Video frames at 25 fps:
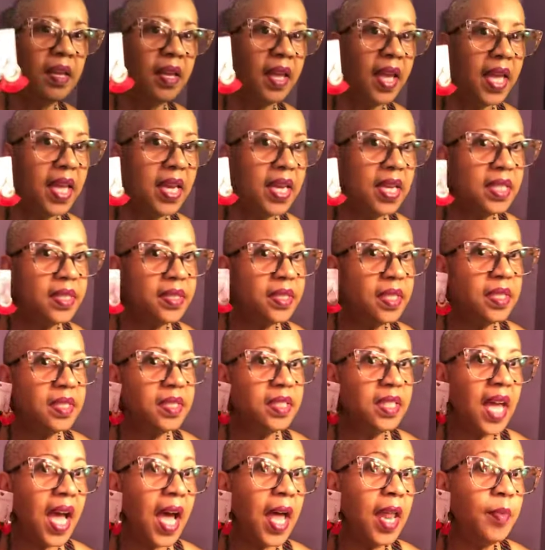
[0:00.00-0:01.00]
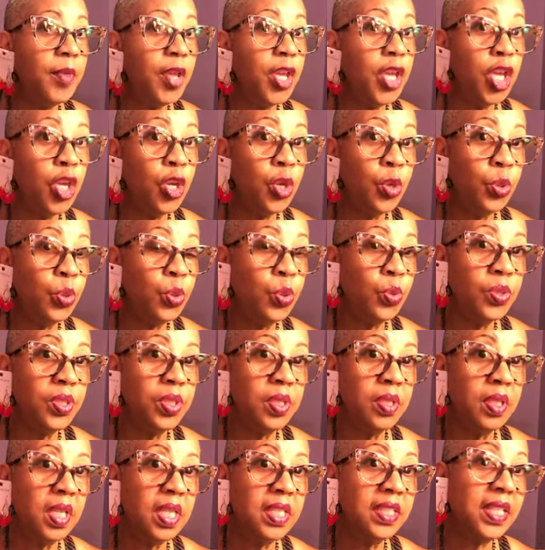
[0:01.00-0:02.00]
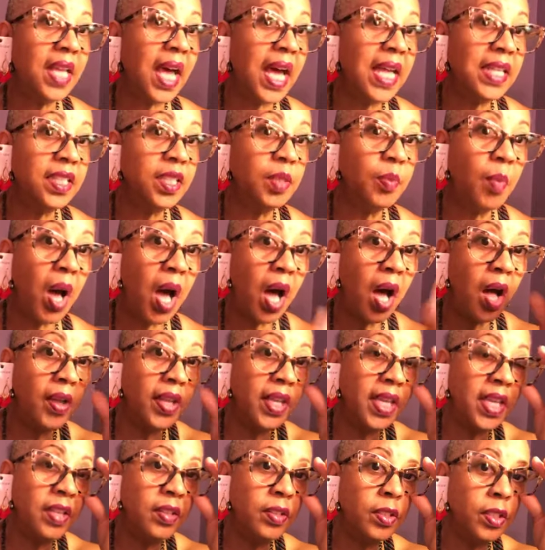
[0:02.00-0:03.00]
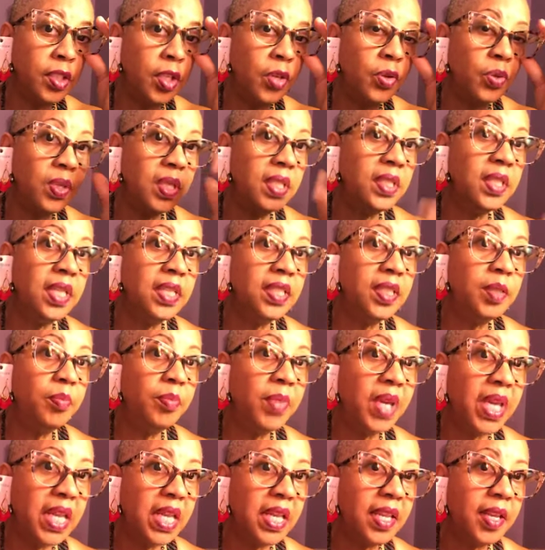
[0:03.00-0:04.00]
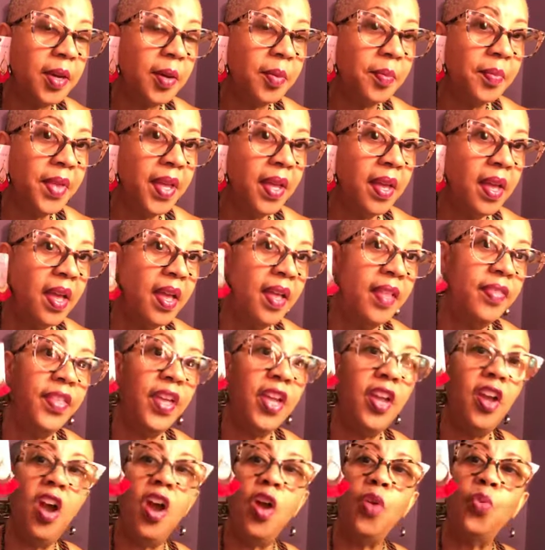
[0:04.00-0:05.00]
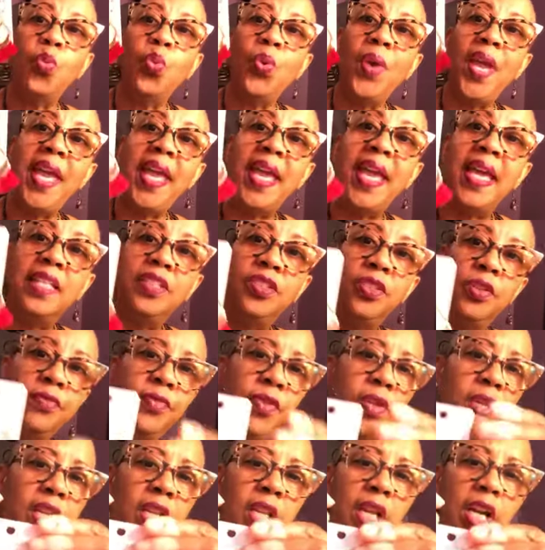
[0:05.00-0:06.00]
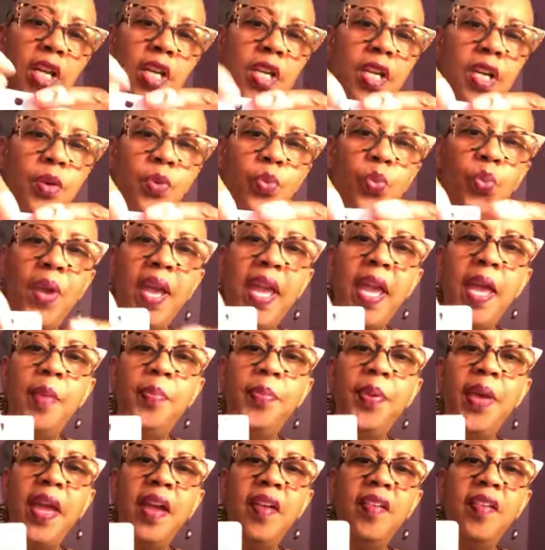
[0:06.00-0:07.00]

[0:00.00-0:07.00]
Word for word: And it's, it's not huge. It's not small either. So it's, it's medium. And they are red. So if you need a good red pair of